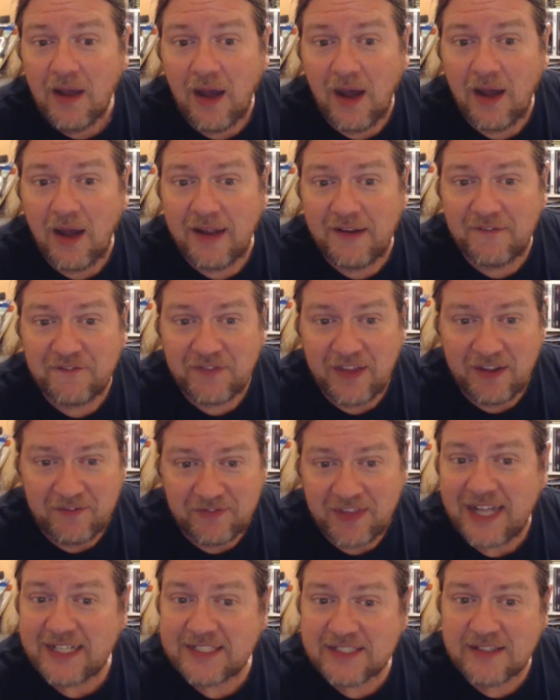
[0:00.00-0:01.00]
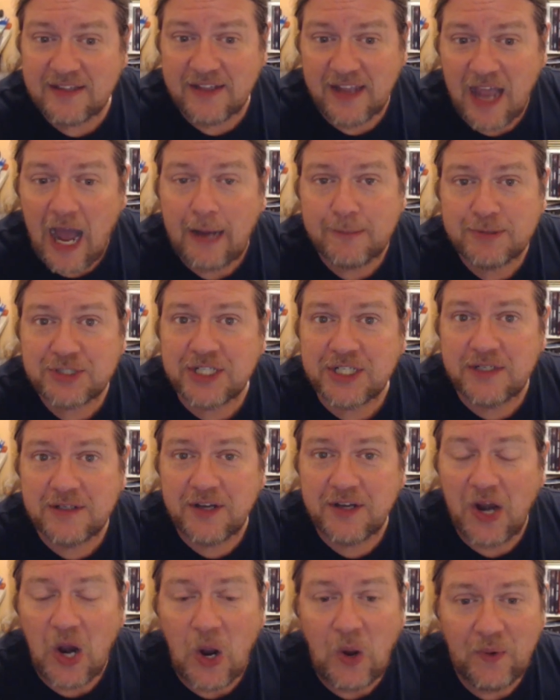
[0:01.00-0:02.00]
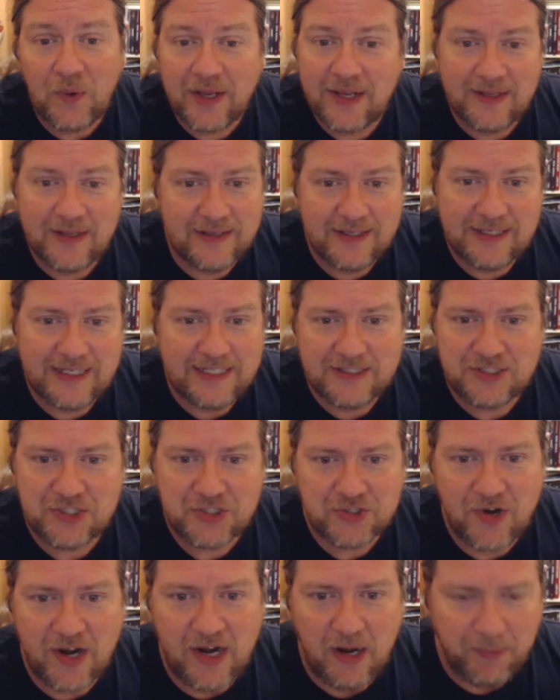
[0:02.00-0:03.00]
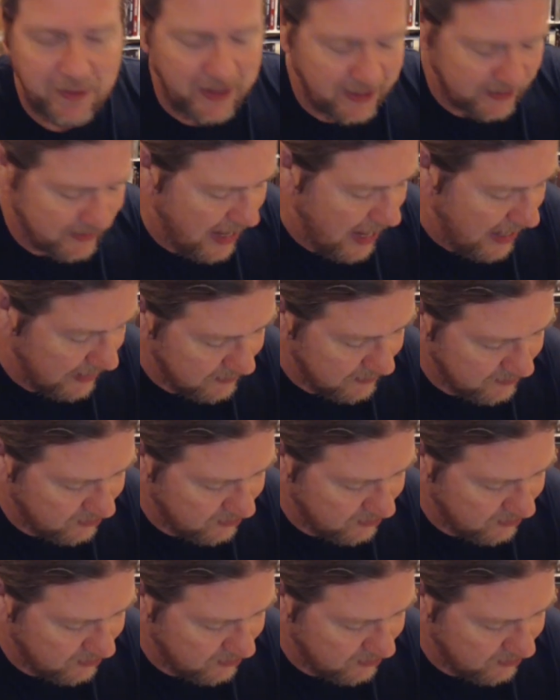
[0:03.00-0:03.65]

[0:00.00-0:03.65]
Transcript: If that's the option, he's straight up like that.